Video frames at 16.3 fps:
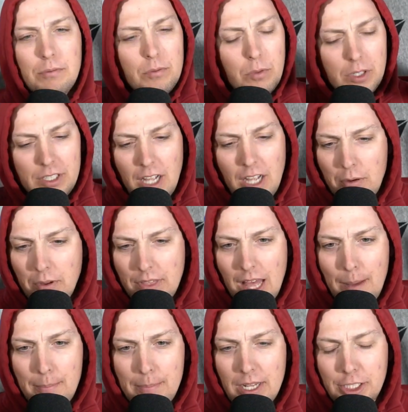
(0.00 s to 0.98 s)
We're done with
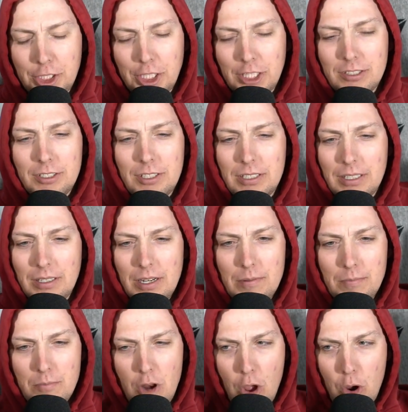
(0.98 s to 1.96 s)
Omniscience,
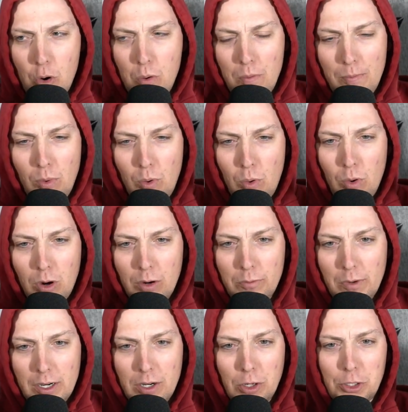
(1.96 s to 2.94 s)
no more
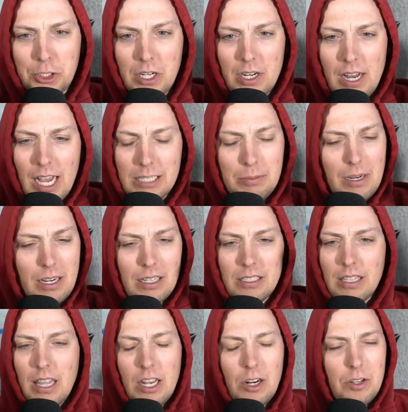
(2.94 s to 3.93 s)
recursion decks,
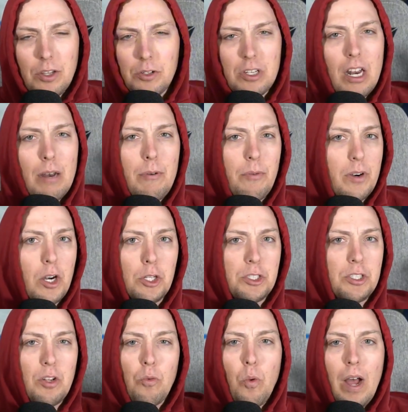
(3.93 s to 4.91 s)
because there's going to be recursion
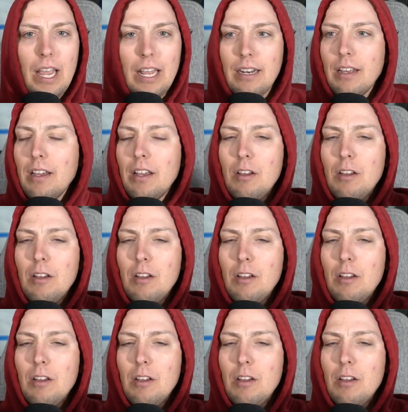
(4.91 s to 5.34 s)
in white